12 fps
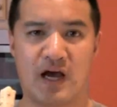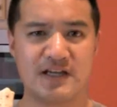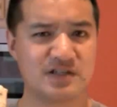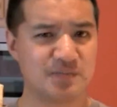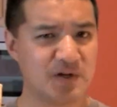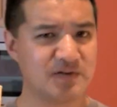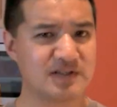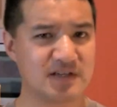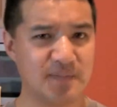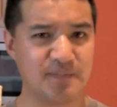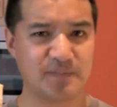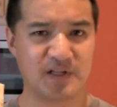I smell
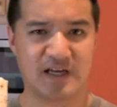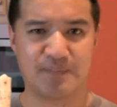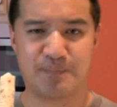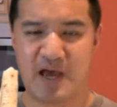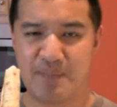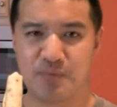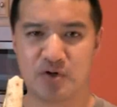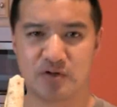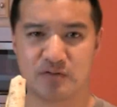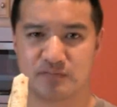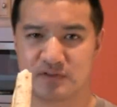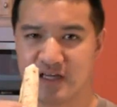some like
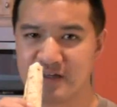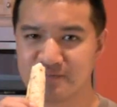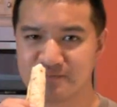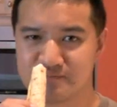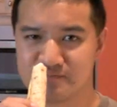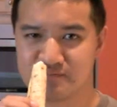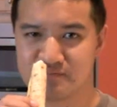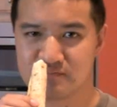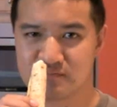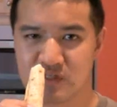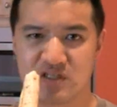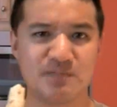pepper, like
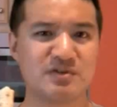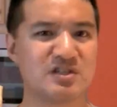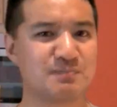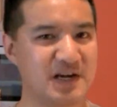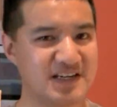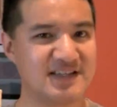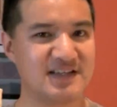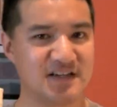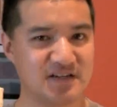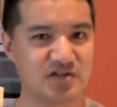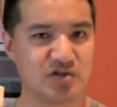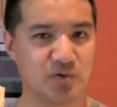some
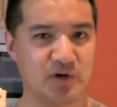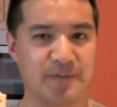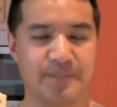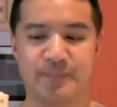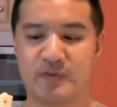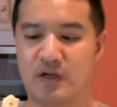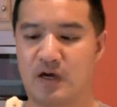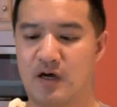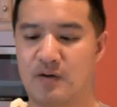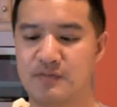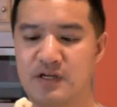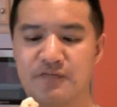spiciness to it.
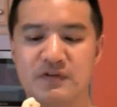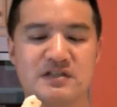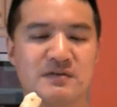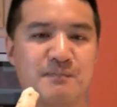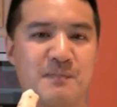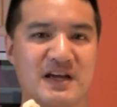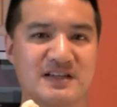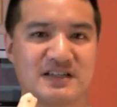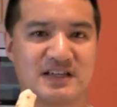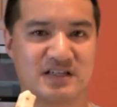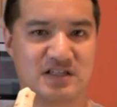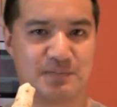Definitely some
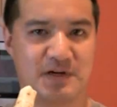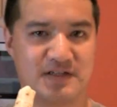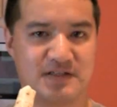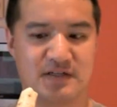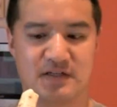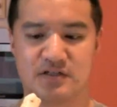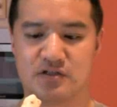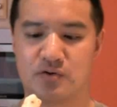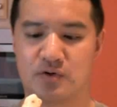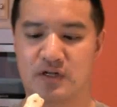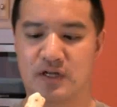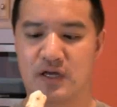Mexican spiciness
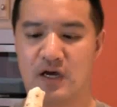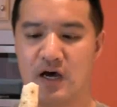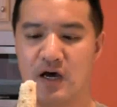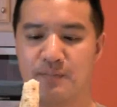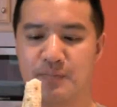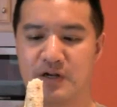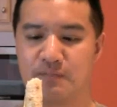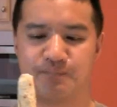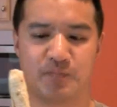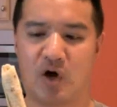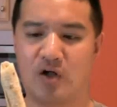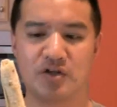to it,
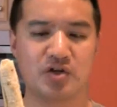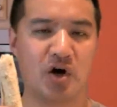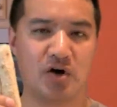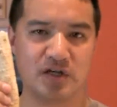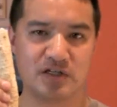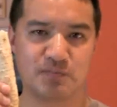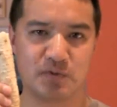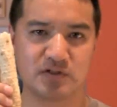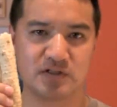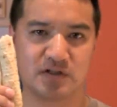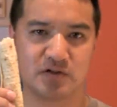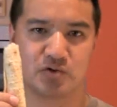but all in all, it's
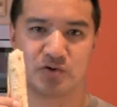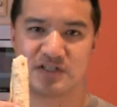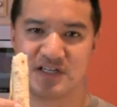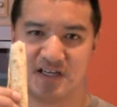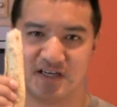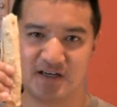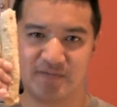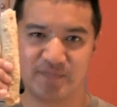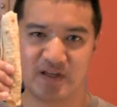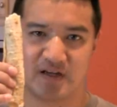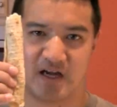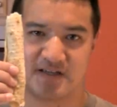mostly the tortilla.
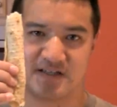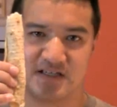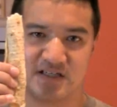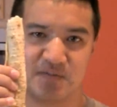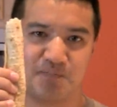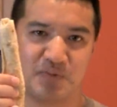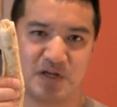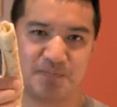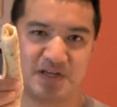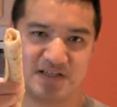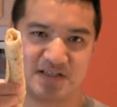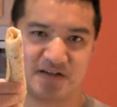I see some big
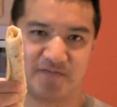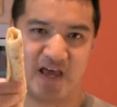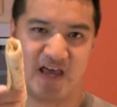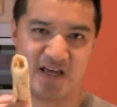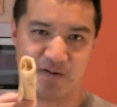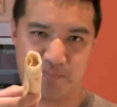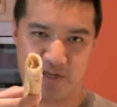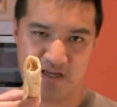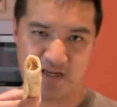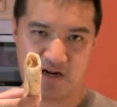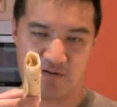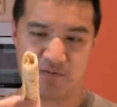pieces of egg
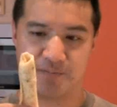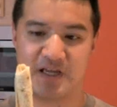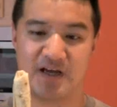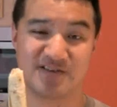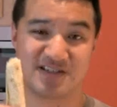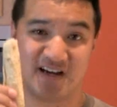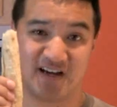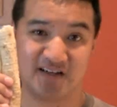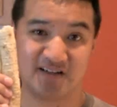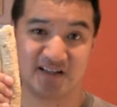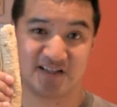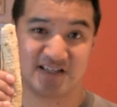peeking out from the
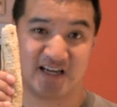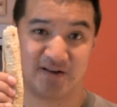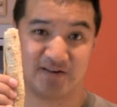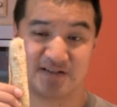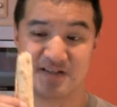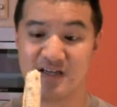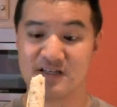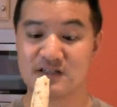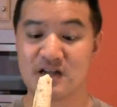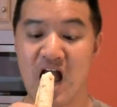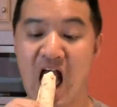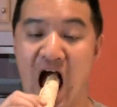outside. Let's see how this tastes.